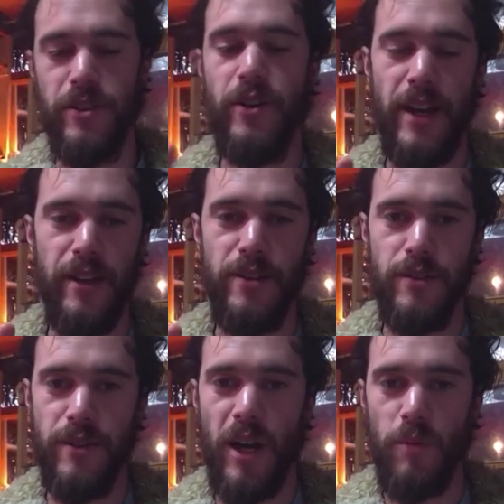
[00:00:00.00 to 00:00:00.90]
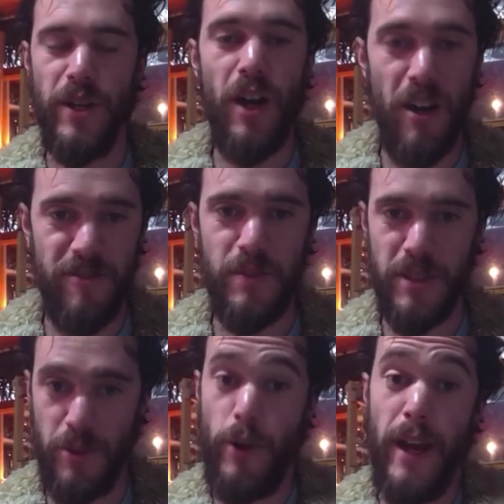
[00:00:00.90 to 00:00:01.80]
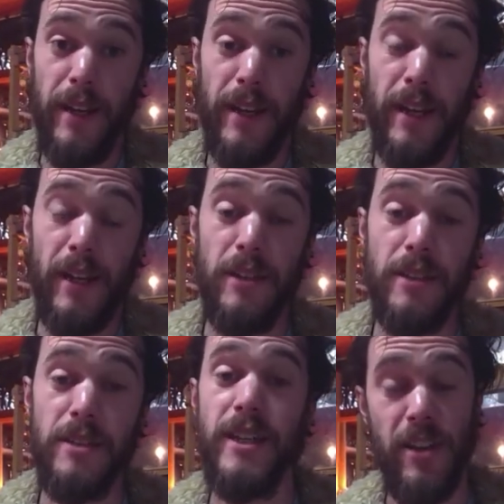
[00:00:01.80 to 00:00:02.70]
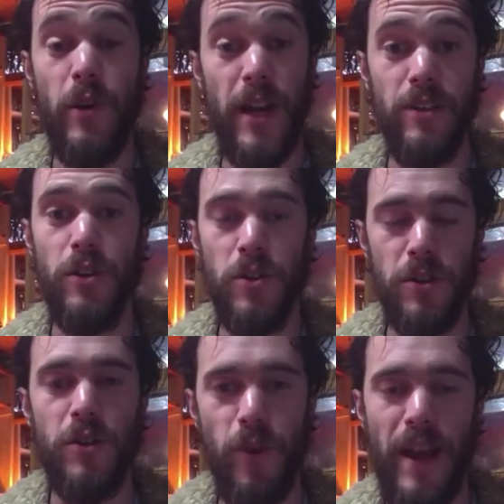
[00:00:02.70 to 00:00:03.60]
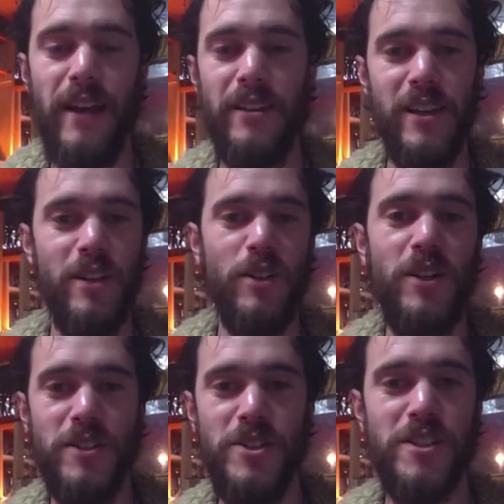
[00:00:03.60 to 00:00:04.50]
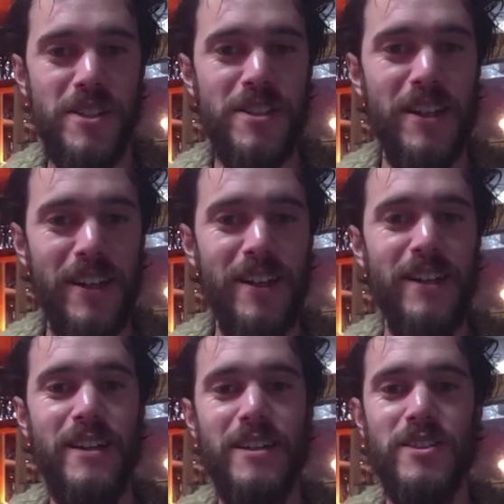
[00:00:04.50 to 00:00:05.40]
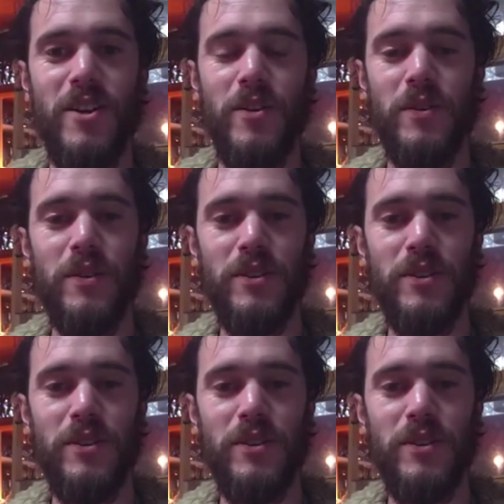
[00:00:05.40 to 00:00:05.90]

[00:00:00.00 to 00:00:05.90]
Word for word: you had Albert Hofmann creating LSD and you had Jung creating the unconscious. Right. So,